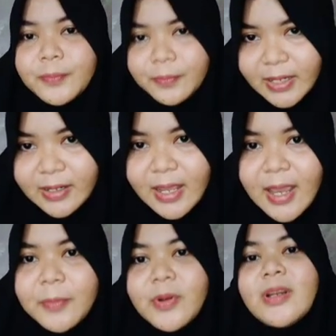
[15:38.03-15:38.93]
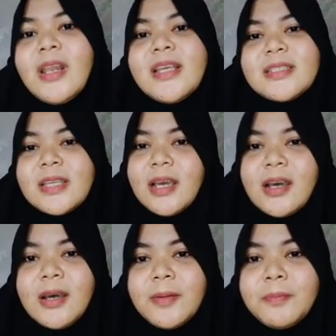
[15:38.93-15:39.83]
an upper class
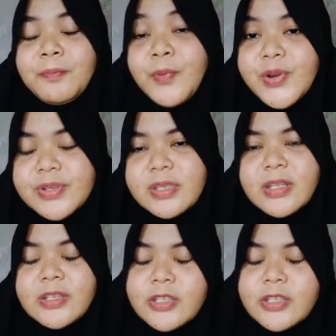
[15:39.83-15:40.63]
person.